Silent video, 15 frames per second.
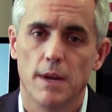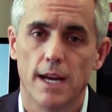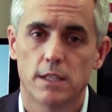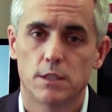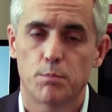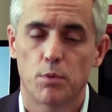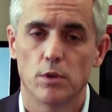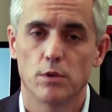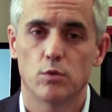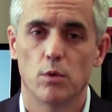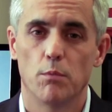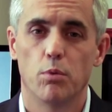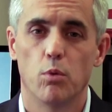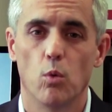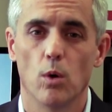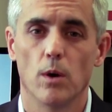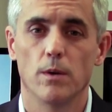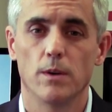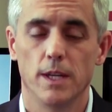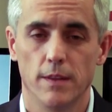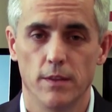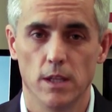Experts
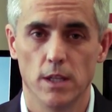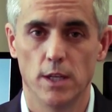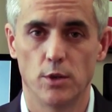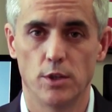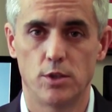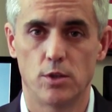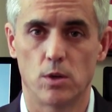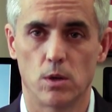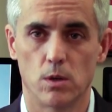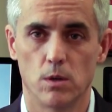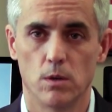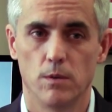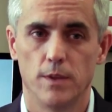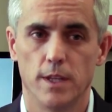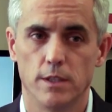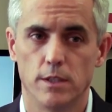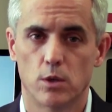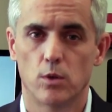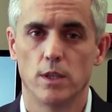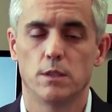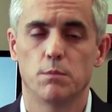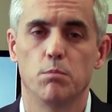report in the literature that
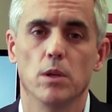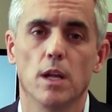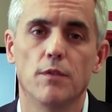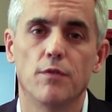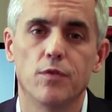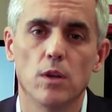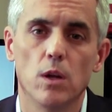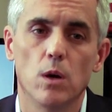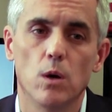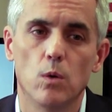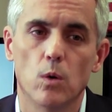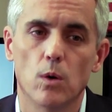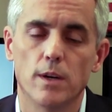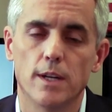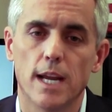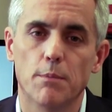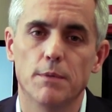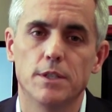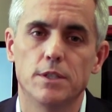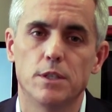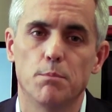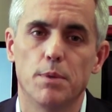decreased blood flow or
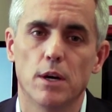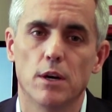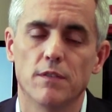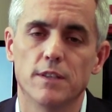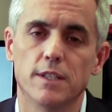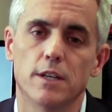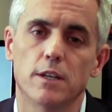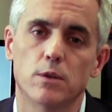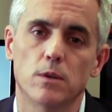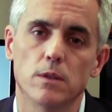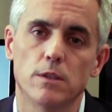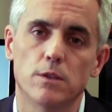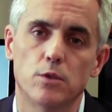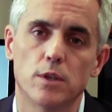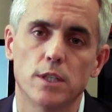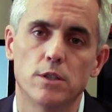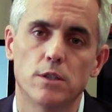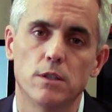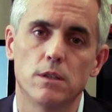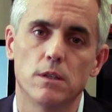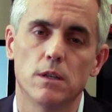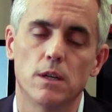damage to paraventricular
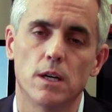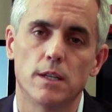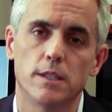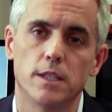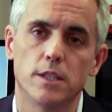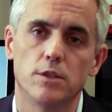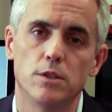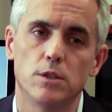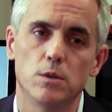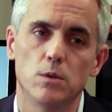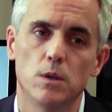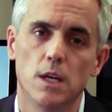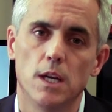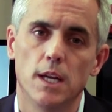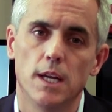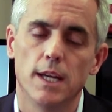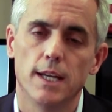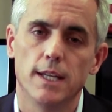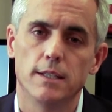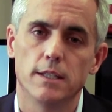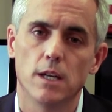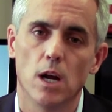tissue
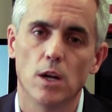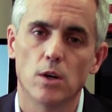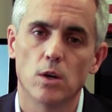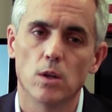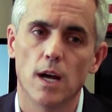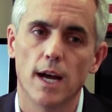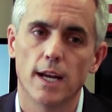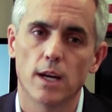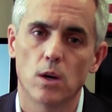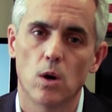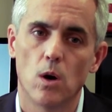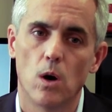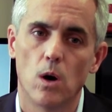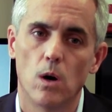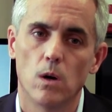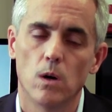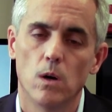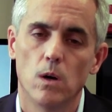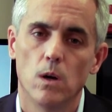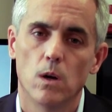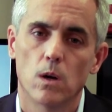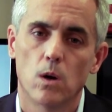is an underlying
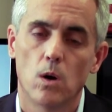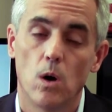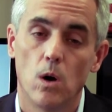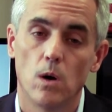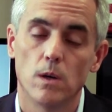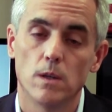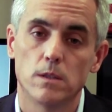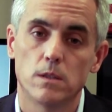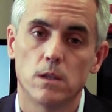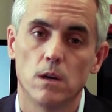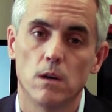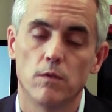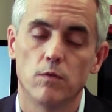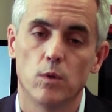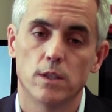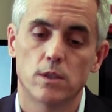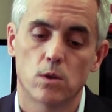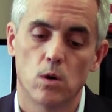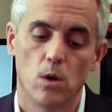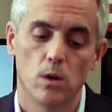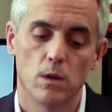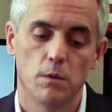cause of what's
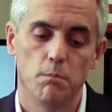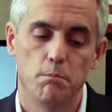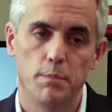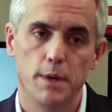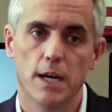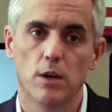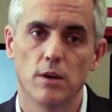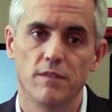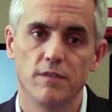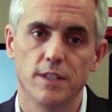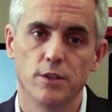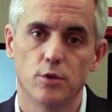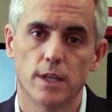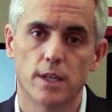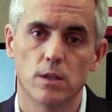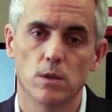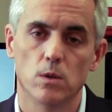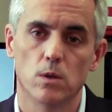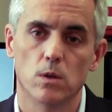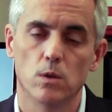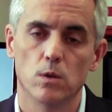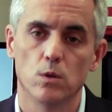called
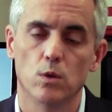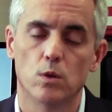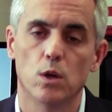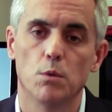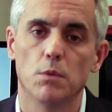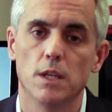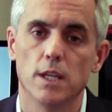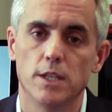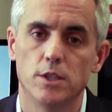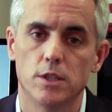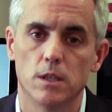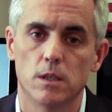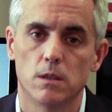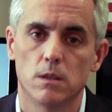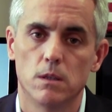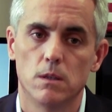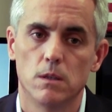paraventricular leukomalacia.